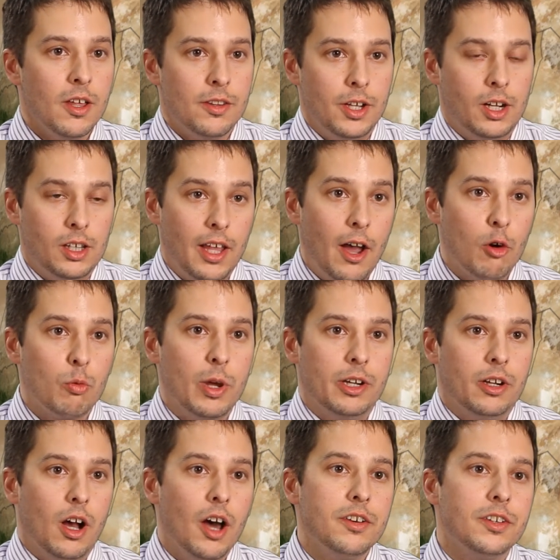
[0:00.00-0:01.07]
The cloud
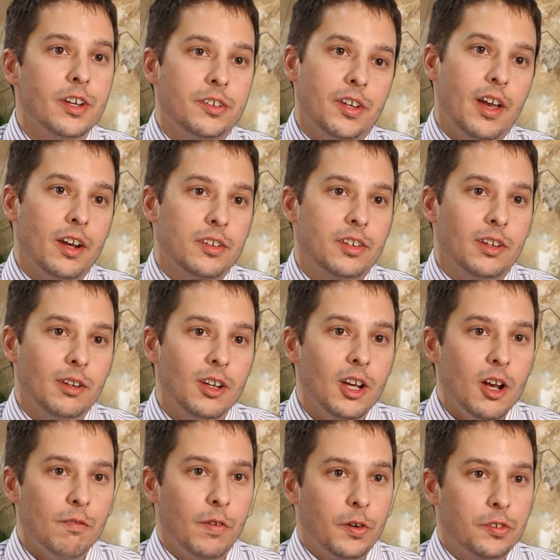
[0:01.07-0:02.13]
went undetected
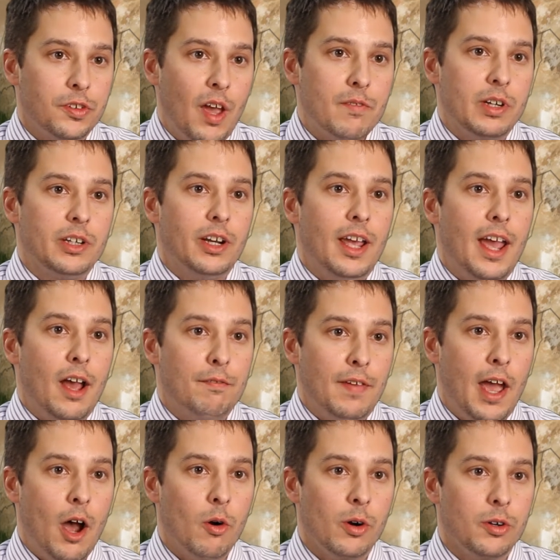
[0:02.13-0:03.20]
for seven and a half
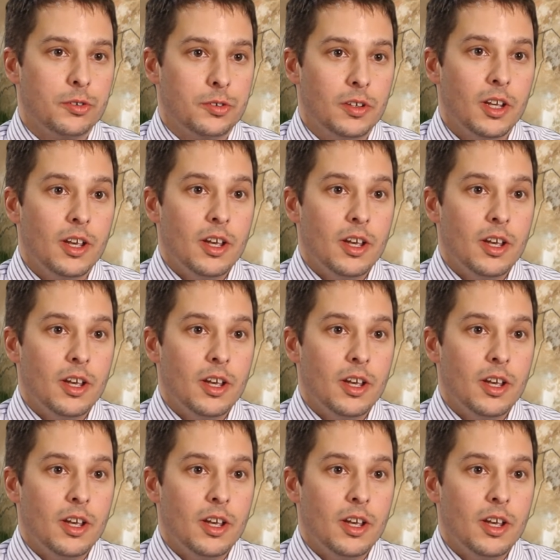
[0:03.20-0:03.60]
hours,